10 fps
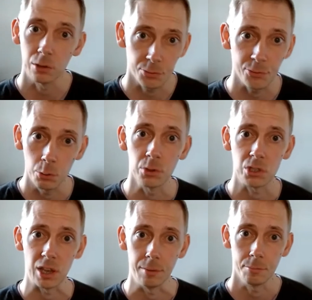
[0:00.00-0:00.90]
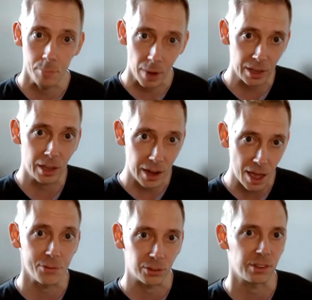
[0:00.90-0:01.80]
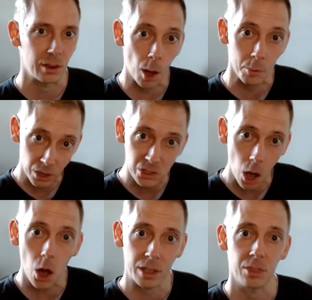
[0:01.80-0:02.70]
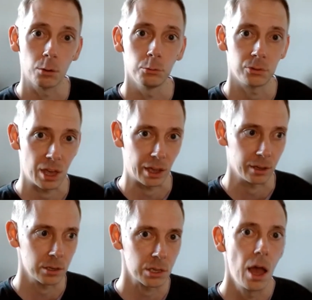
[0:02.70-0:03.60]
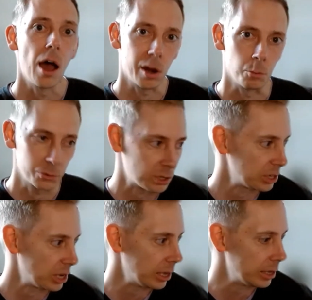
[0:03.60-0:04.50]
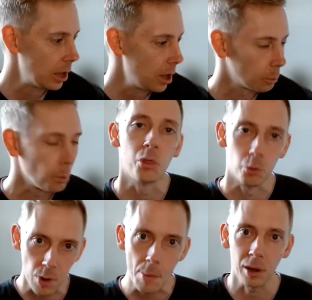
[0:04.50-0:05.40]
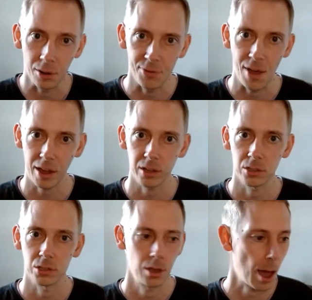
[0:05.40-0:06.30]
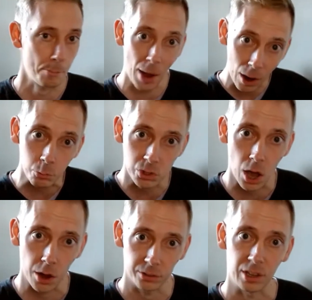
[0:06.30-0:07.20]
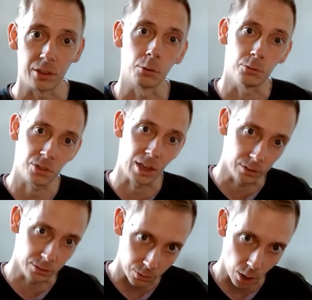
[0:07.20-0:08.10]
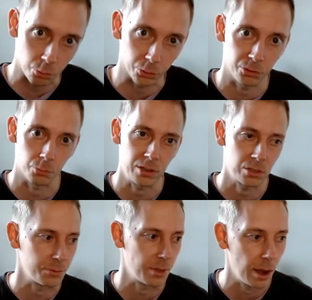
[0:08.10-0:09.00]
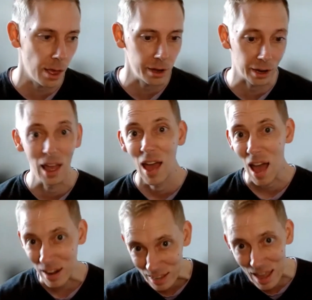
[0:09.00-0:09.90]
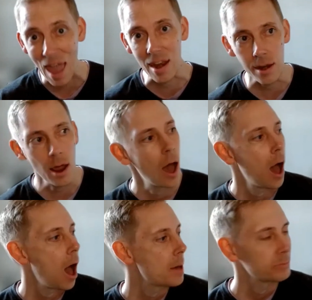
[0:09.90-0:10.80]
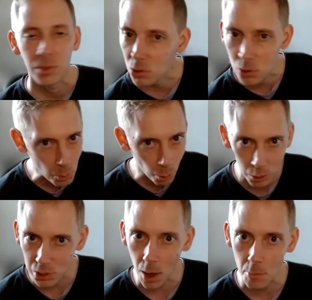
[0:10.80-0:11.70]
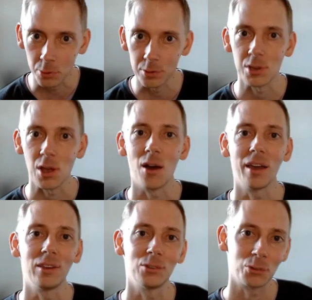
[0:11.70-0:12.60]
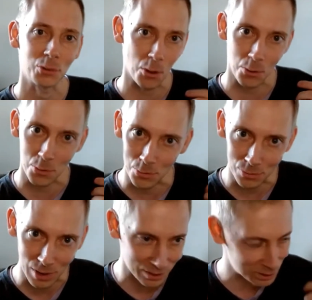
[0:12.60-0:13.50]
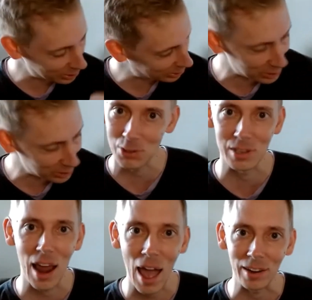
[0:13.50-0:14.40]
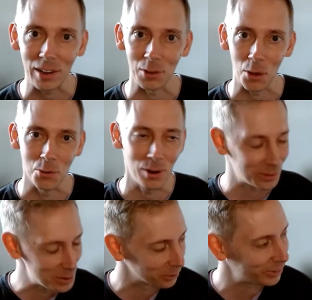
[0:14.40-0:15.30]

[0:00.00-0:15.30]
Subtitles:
and fluency, making an effort to say, look, I'm going to target those things and I want to see what are the ripple effects about targeting those things across the rest of their learning. And again, small sample size, so this is just an anecdote, it's not